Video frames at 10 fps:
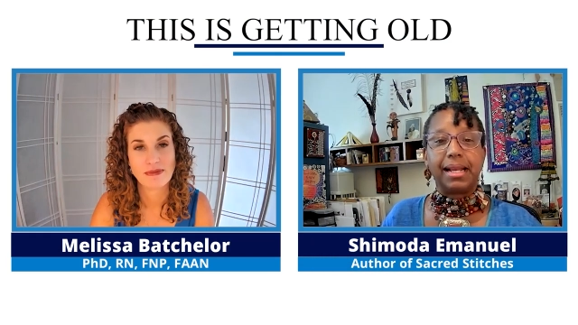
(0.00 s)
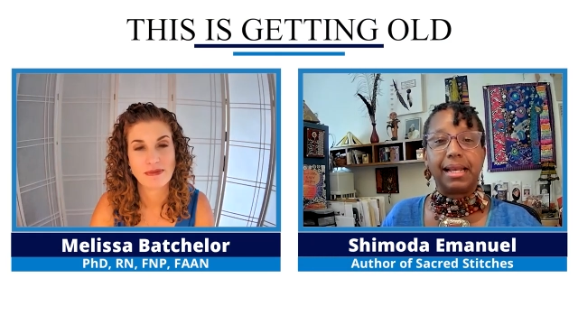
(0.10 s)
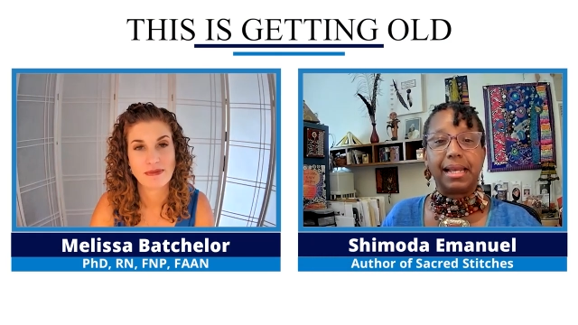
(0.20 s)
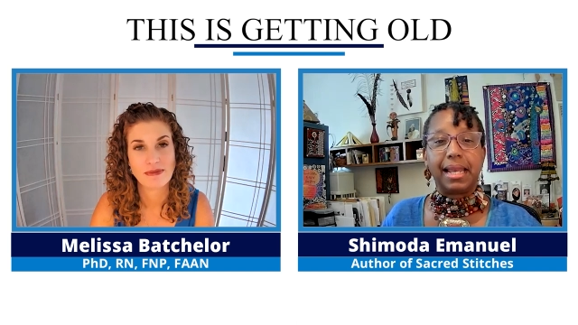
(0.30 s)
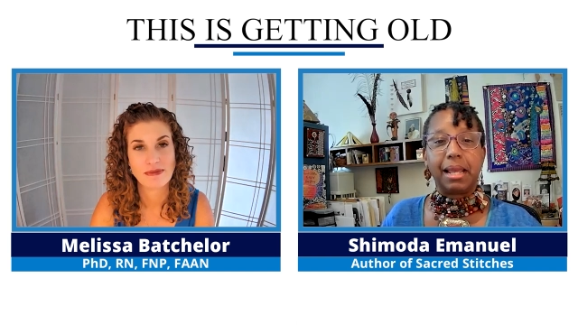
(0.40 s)

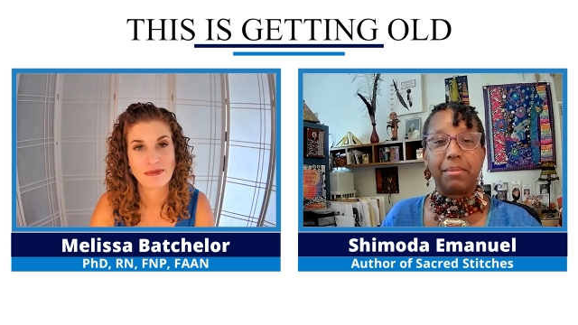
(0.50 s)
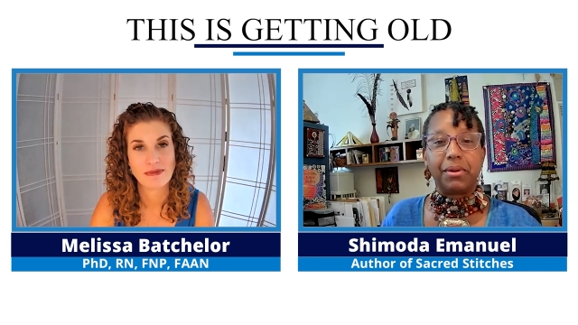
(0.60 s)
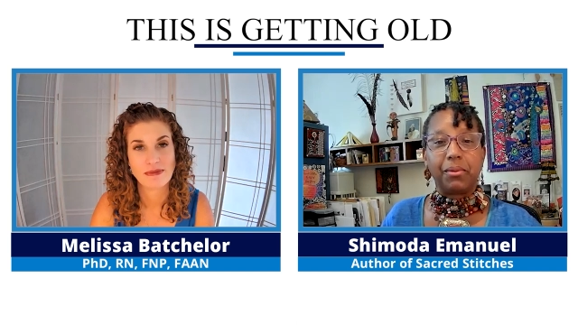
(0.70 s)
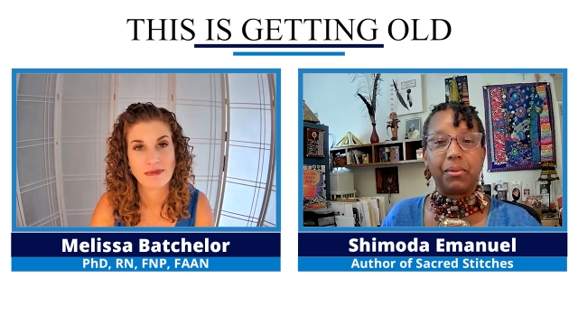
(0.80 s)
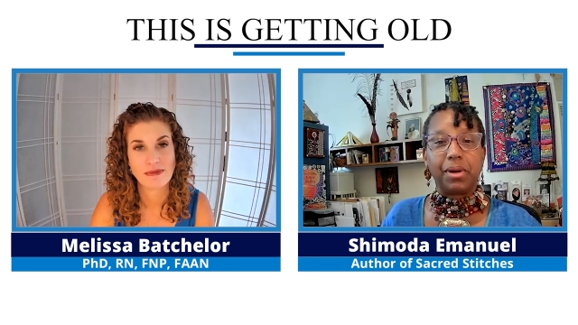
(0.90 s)

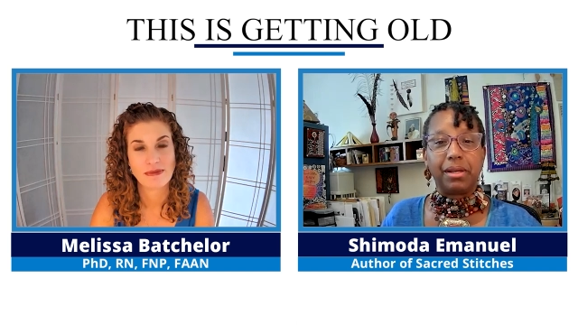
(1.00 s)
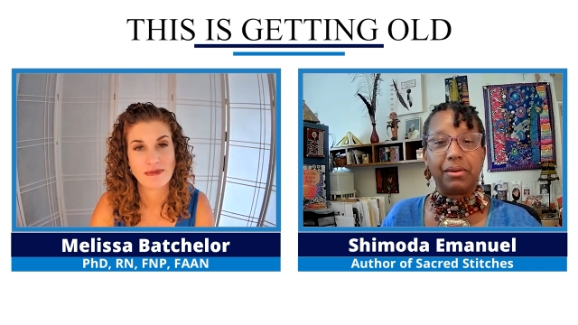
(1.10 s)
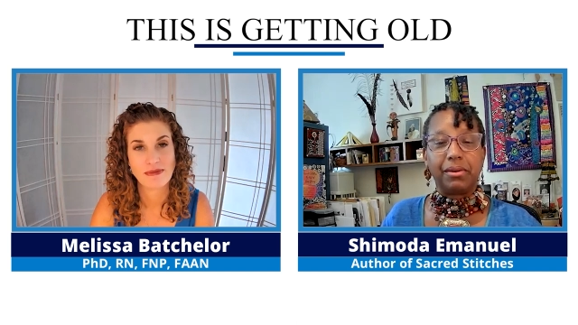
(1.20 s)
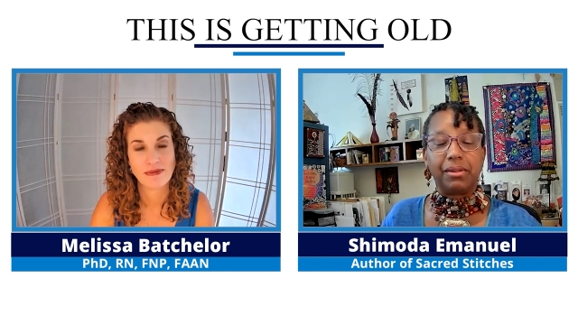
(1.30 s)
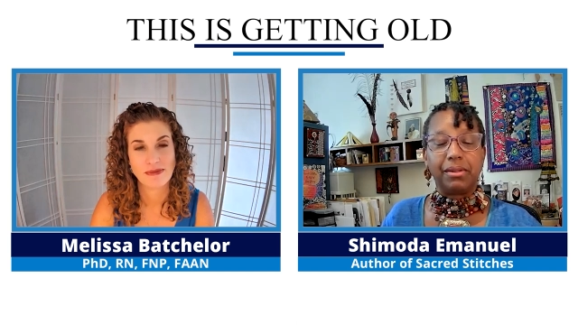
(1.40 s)
Speaker 1: lemon
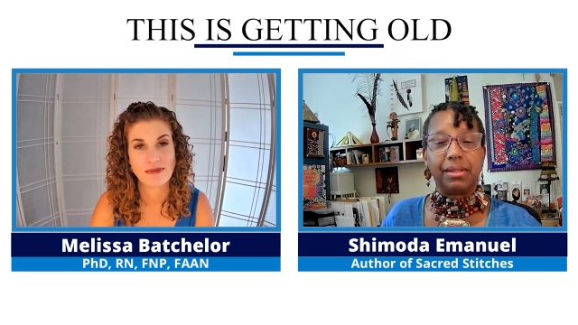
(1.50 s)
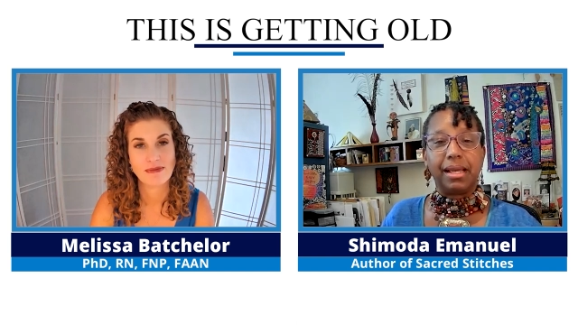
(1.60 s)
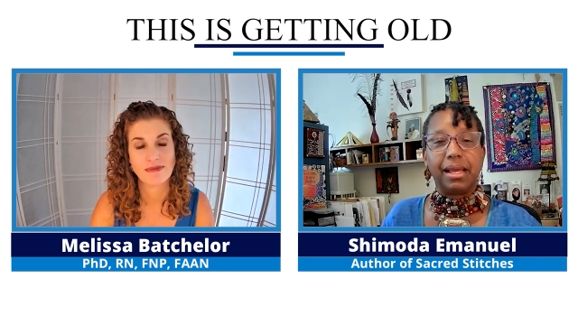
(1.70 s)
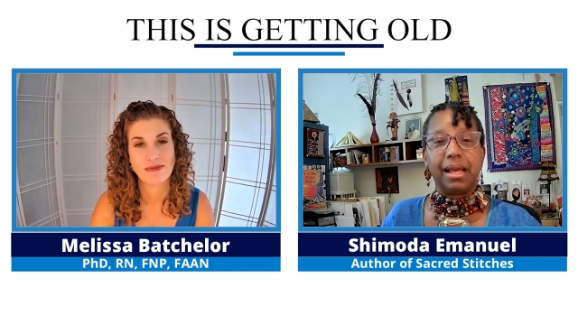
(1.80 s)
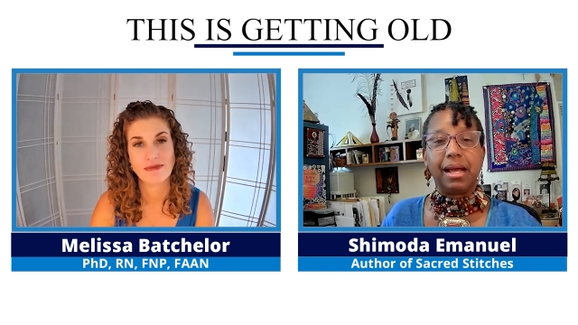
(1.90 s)
oil,
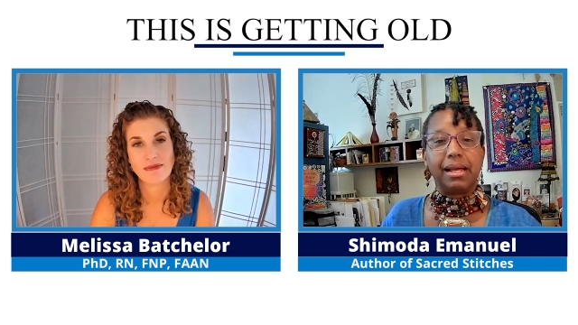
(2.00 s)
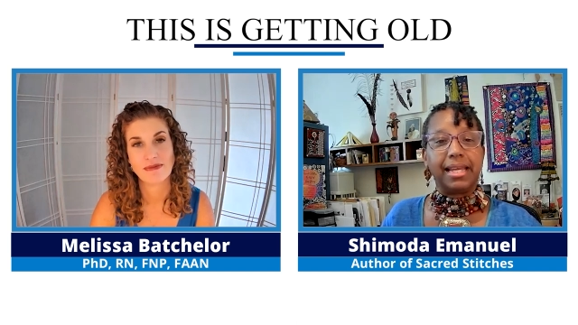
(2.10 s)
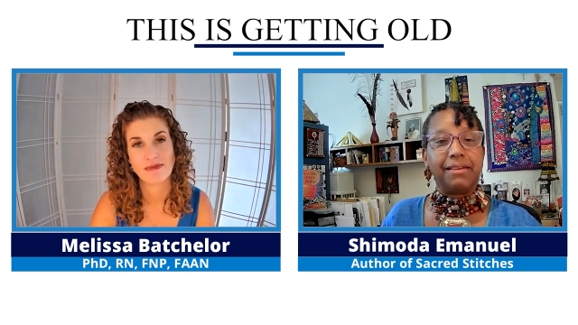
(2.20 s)
uh,